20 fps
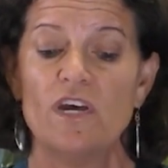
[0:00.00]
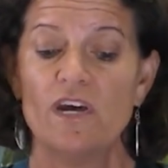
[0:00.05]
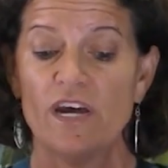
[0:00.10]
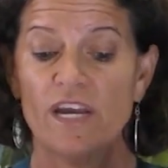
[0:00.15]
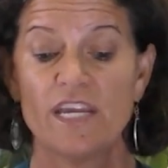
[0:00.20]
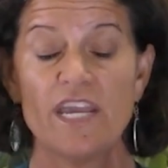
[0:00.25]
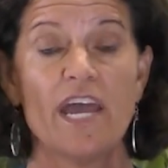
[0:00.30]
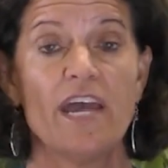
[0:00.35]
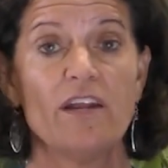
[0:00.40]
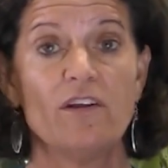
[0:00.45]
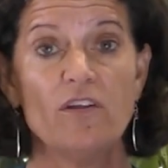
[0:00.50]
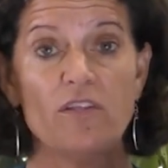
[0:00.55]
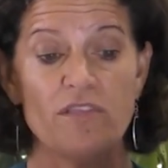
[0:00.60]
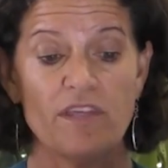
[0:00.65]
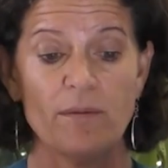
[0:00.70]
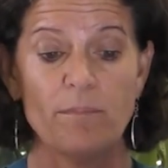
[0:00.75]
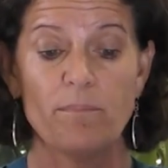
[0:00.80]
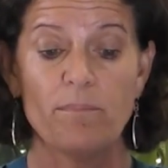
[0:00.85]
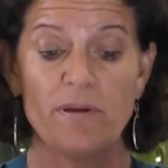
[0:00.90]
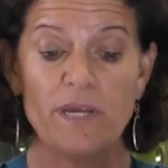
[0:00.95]
Again,
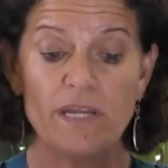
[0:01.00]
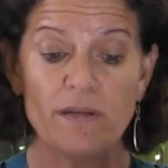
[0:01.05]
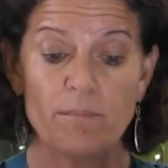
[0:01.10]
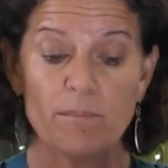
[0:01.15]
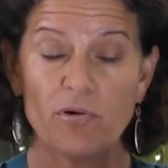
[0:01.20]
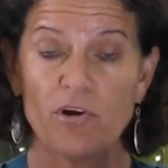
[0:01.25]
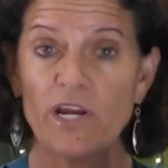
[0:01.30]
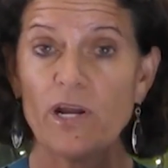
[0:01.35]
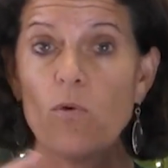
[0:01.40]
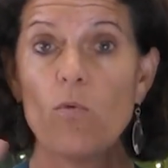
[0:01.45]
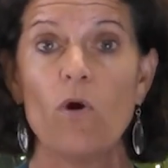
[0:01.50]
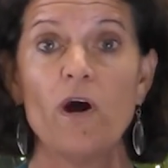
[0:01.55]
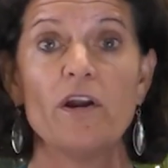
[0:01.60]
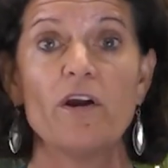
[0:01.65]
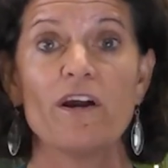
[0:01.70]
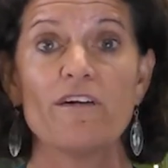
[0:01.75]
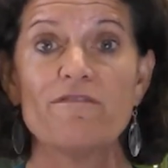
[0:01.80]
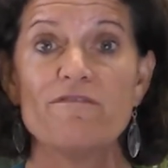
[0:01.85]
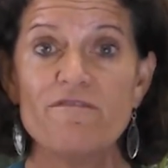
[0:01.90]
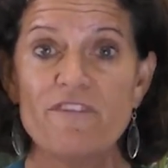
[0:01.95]
the pinprick one,
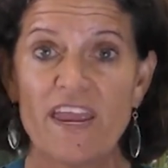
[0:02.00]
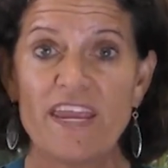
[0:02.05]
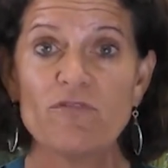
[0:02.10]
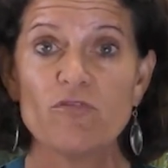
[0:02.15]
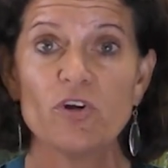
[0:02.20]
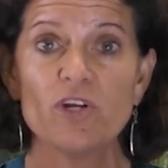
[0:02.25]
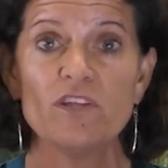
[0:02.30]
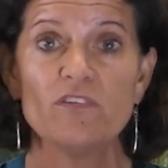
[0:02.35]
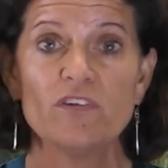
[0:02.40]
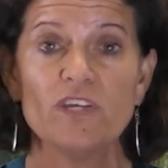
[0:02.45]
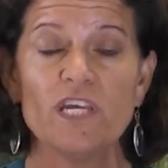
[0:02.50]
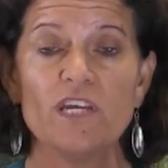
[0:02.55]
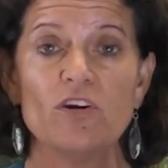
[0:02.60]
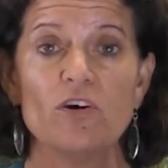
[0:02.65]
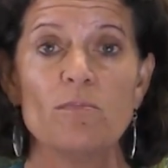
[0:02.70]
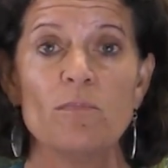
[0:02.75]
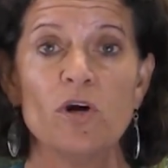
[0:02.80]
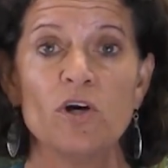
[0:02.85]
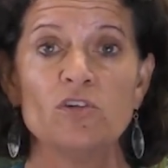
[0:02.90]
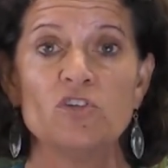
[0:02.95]
our favorite, is
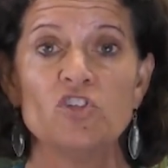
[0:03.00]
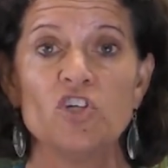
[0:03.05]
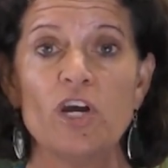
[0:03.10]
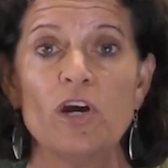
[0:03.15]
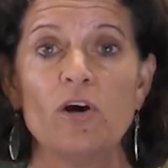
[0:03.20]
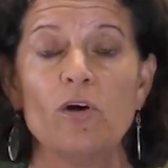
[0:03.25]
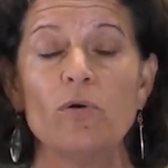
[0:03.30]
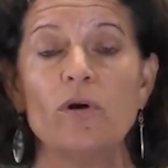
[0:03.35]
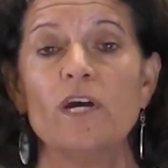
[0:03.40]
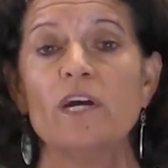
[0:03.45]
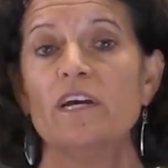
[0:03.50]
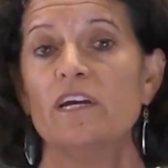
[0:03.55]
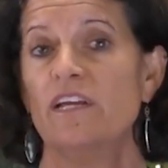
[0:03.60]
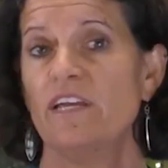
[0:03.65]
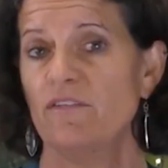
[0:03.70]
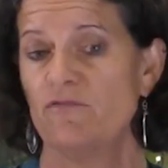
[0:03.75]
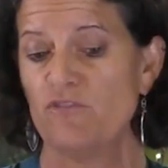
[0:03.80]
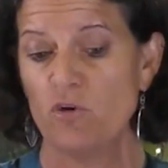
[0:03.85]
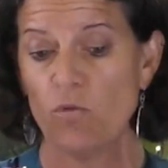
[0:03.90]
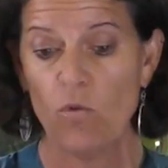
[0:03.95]
Keto Mojo.
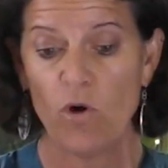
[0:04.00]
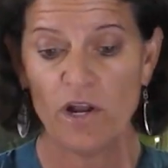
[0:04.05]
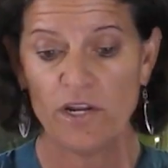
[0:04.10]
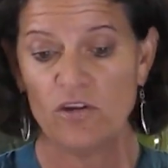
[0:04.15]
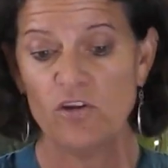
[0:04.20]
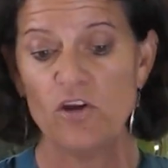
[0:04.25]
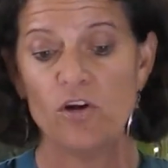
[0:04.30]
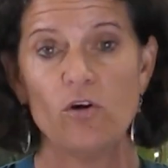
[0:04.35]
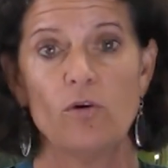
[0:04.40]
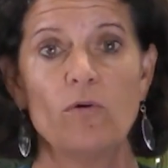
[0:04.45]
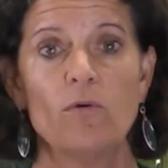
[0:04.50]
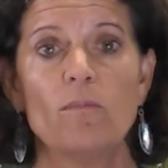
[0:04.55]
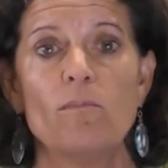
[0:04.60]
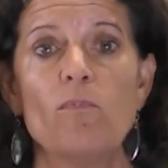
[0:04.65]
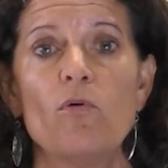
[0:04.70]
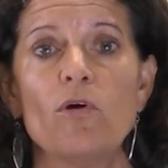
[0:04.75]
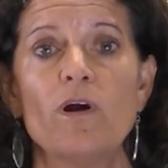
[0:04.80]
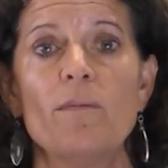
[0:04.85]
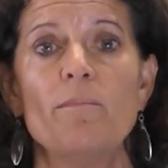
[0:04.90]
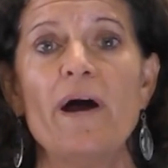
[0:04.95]
If you want to know
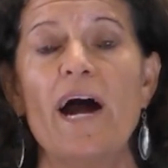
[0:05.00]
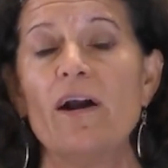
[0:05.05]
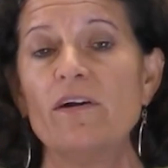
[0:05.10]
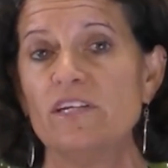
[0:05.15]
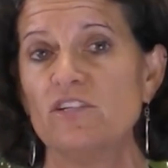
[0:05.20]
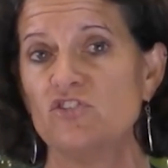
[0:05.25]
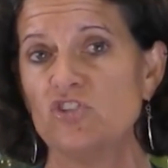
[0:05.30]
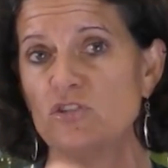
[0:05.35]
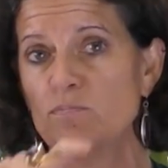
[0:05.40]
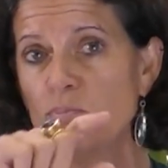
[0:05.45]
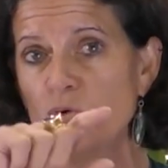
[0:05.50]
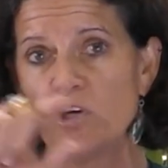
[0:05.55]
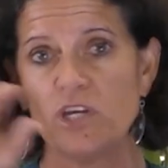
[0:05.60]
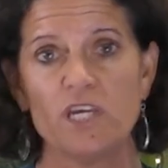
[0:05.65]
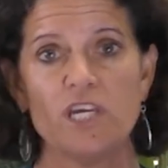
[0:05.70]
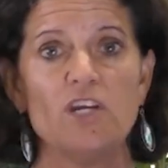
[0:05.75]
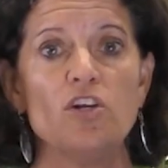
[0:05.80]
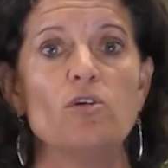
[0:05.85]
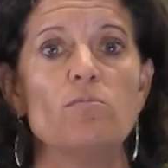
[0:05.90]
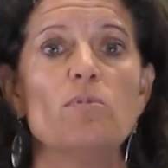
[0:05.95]
more about it, just put
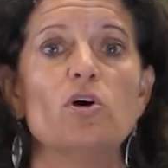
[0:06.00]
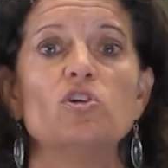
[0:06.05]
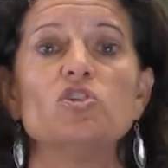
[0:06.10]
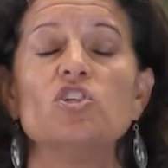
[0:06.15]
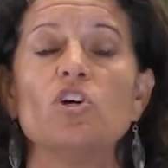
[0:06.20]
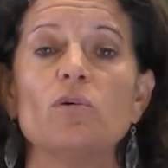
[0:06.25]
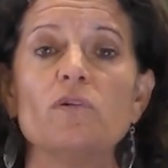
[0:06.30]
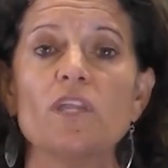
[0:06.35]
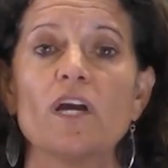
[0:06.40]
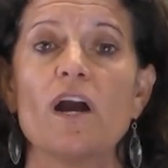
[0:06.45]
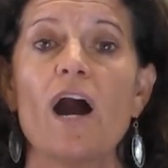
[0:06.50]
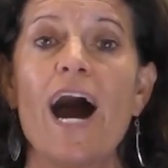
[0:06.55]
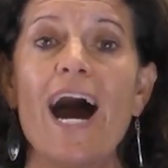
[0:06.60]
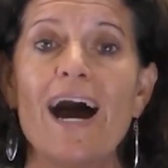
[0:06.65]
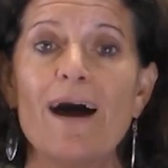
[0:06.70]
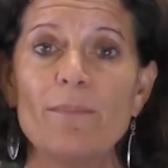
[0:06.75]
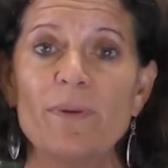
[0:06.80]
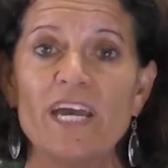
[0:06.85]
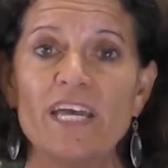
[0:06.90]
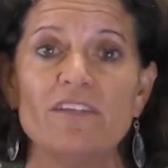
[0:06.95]
Keto Mojo in the
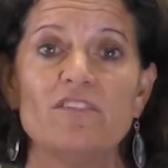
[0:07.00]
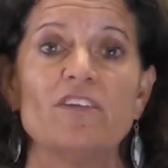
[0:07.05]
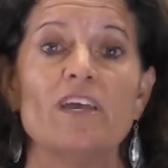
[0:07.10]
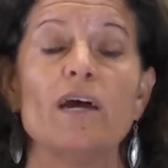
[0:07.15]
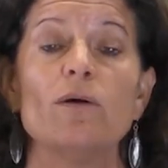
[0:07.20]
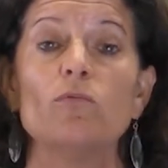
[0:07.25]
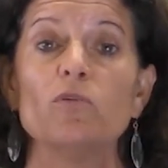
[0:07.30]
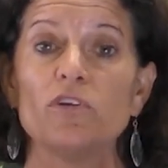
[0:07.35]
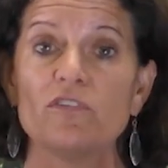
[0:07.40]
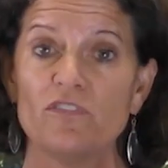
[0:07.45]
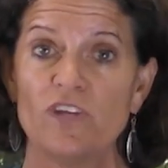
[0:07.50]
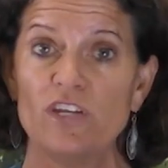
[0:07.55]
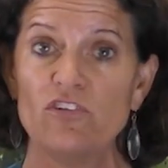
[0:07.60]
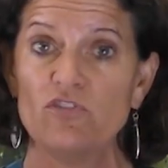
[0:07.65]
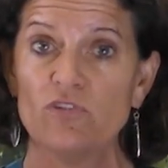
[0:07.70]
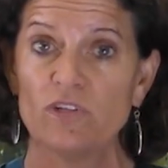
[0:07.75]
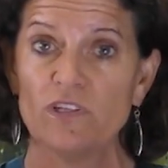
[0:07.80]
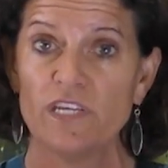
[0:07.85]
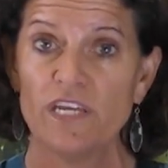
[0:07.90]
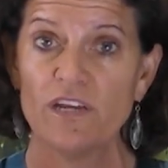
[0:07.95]
comments and we'll send
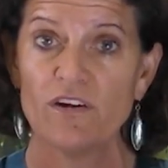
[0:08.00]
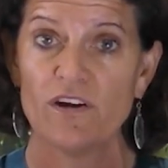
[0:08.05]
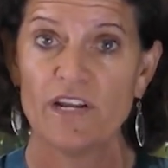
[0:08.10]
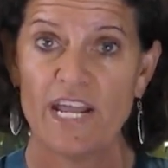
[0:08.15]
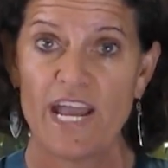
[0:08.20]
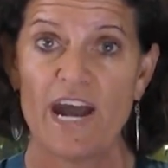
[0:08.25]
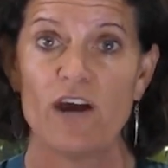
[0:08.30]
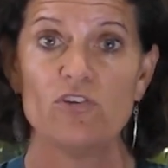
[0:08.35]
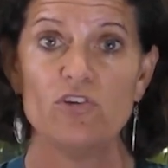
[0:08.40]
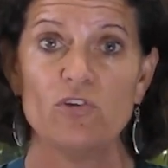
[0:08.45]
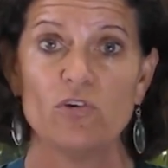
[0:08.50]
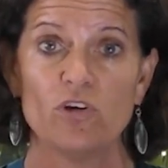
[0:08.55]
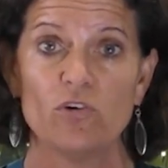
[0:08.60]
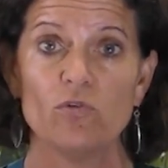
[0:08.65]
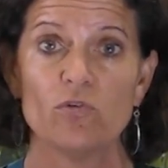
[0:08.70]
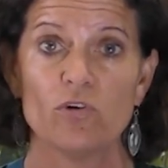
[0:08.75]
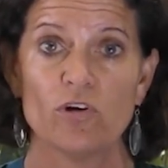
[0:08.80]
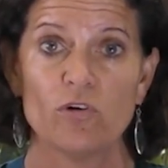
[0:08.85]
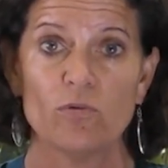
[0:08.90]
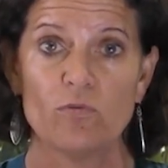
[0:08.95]
you a link on how you can
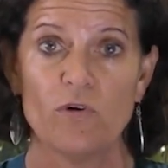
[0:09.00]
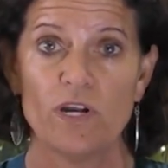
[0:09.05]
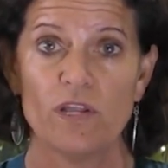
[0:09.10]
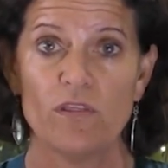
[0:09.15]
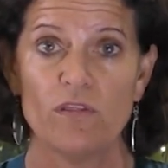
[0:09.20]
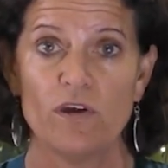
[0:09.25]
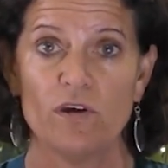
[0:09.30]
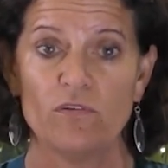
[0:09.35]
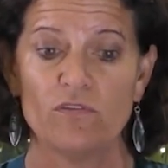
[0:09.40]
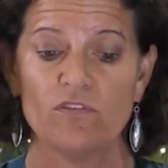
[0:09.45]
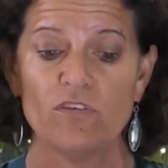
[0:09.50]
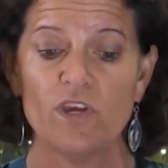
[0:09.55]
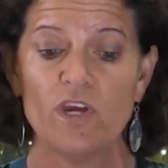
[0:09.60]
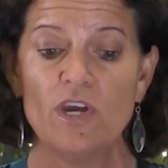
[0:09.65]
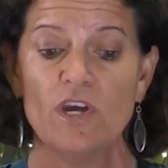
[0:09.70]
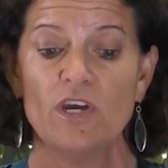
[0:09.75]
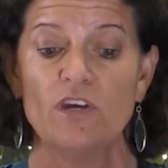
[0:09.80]
order one of those.